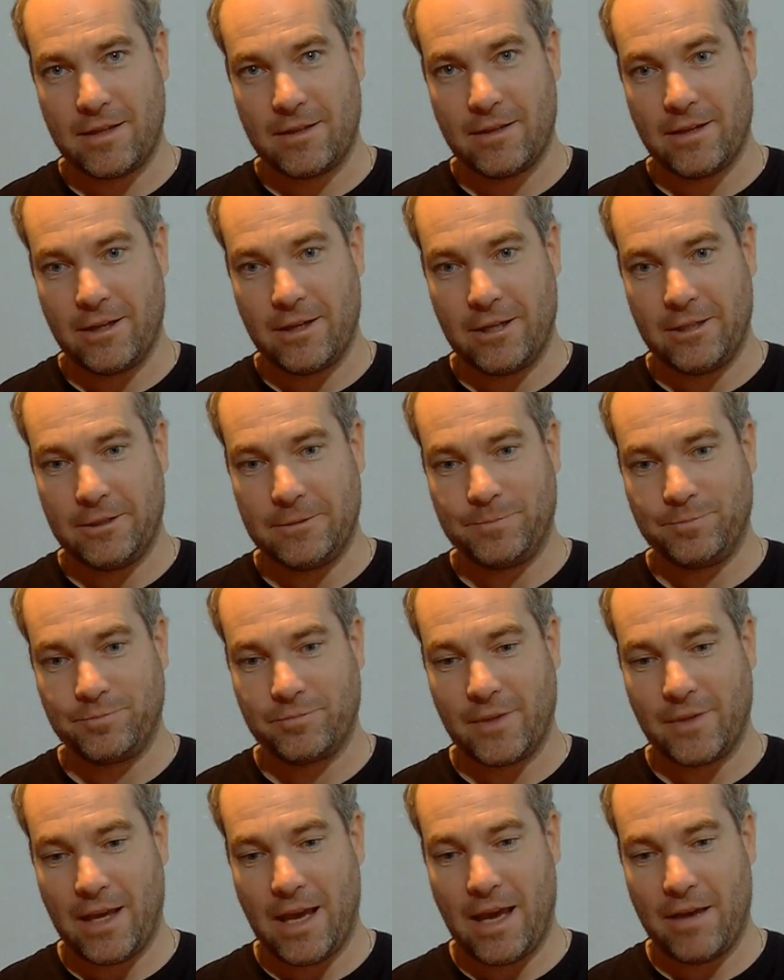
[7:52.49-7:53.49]
uh,
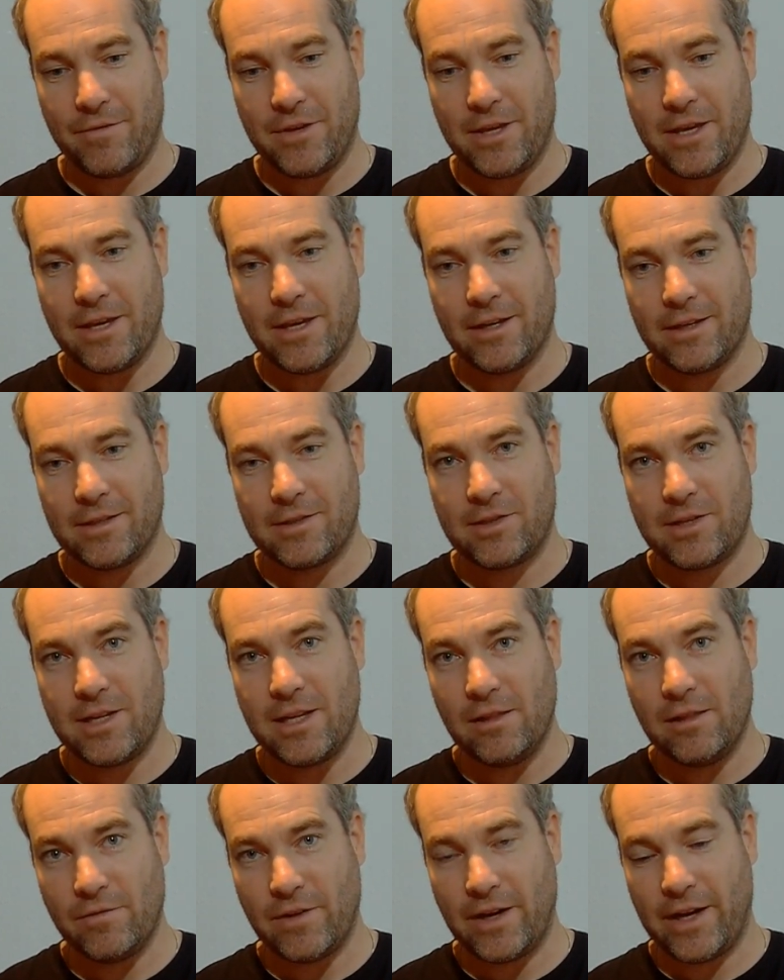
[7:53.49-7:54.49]
um, heavy uh,
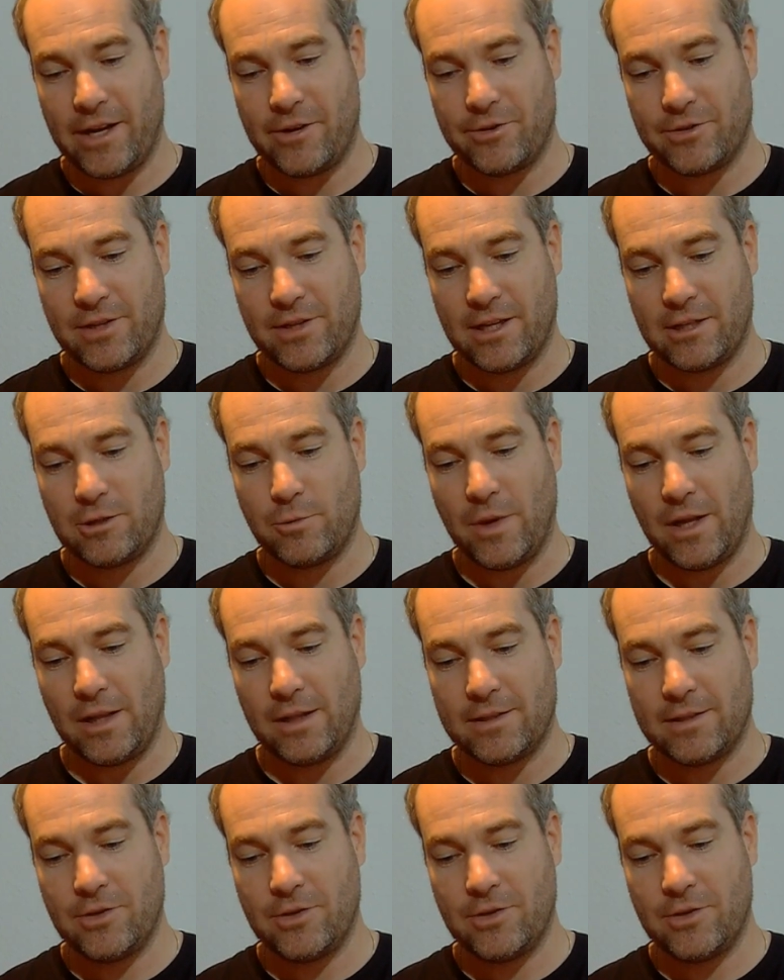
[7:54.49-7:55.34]
steel wires as well.